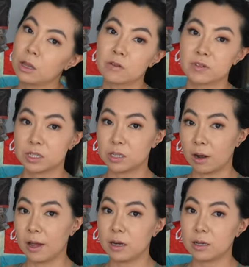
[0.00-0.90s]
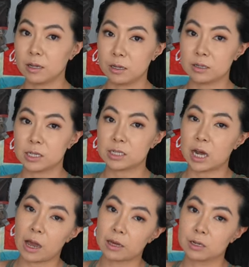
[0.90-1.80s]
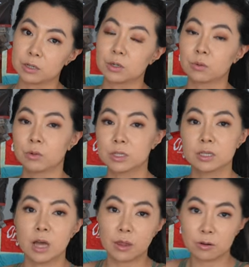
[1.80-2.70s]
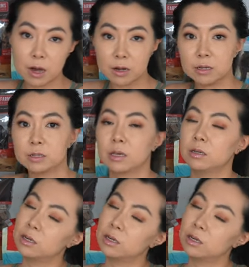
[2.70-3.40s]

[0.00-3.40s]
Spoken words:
a lot of his diet is targeted towards his arthritis and,